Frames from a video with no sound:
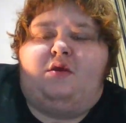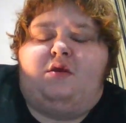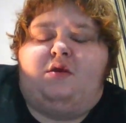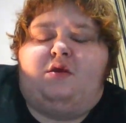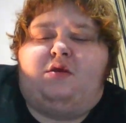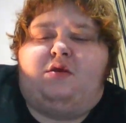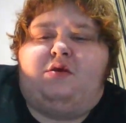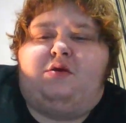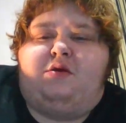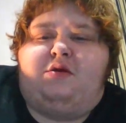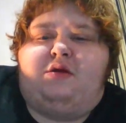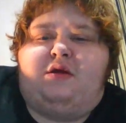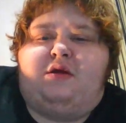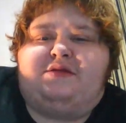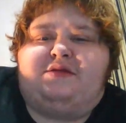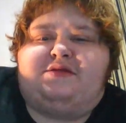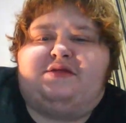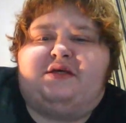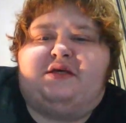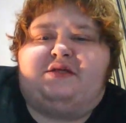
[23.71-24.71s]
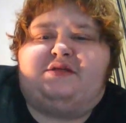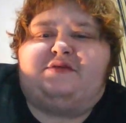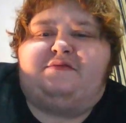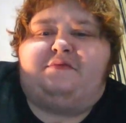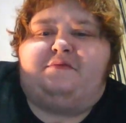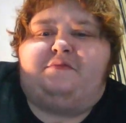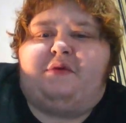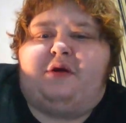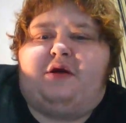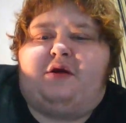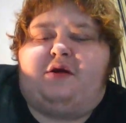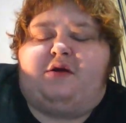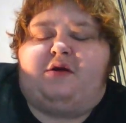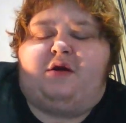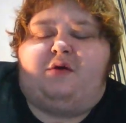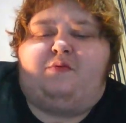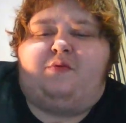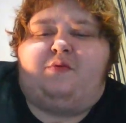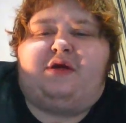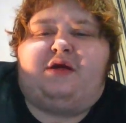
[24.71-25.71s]
the United States of
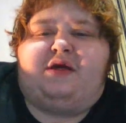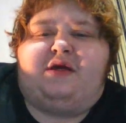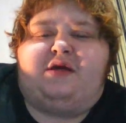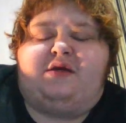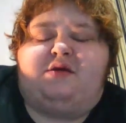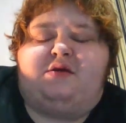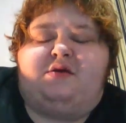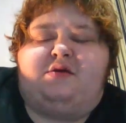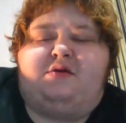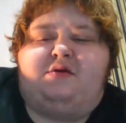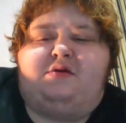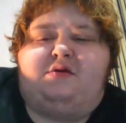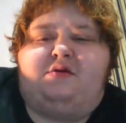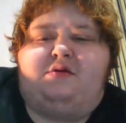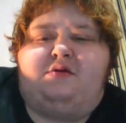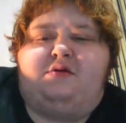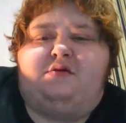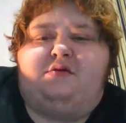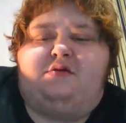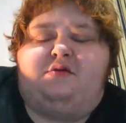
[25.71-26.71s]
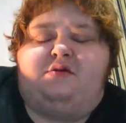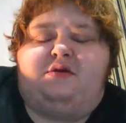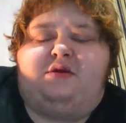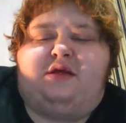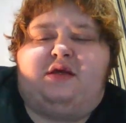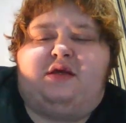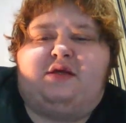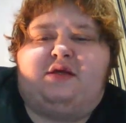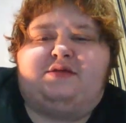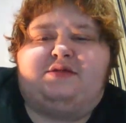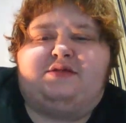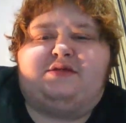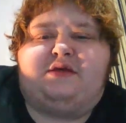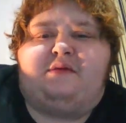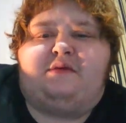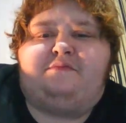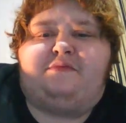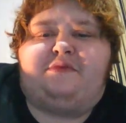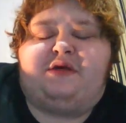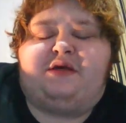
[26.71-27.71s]
America, we need
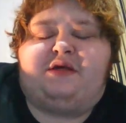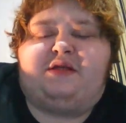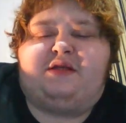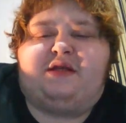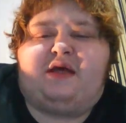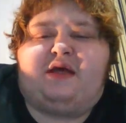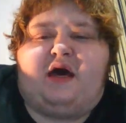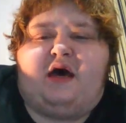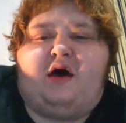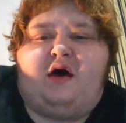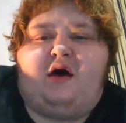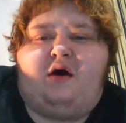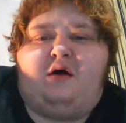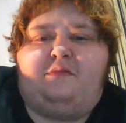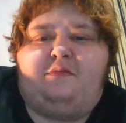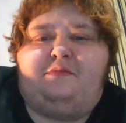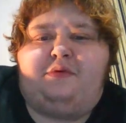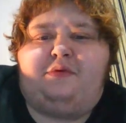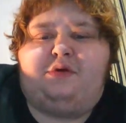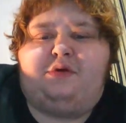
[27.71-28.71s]
something to help